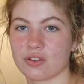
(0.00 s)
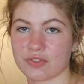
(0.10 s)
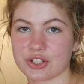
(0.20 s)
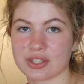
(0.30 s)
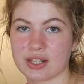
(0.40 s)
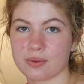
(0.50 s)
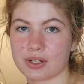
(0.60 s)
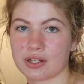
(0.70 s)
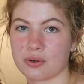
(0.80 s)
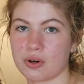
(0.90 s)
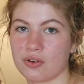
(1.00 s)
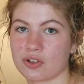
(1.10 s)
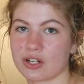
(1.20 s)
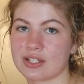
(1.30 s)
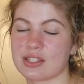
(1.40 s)
the first thing I want to go
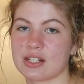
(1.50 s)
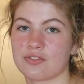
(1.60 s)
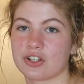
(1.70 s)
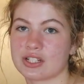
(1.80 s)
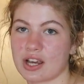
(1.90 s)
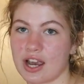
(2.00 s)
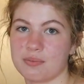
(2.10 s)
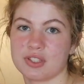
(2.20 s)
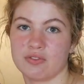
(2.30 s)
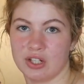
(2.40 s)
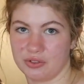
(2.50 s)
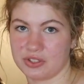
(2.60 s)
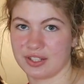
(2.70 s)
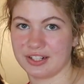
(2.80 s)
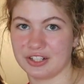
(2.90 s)
over is the different types of
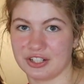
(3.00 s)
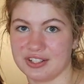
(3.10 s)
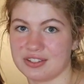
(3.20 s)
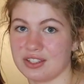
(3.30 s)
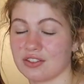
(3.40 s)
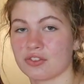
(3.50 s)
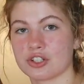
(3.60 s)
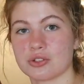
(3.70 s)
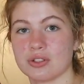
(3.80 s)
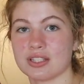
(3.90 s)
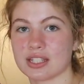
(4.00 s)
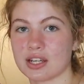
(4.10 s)
notes that you're going to see. The first one is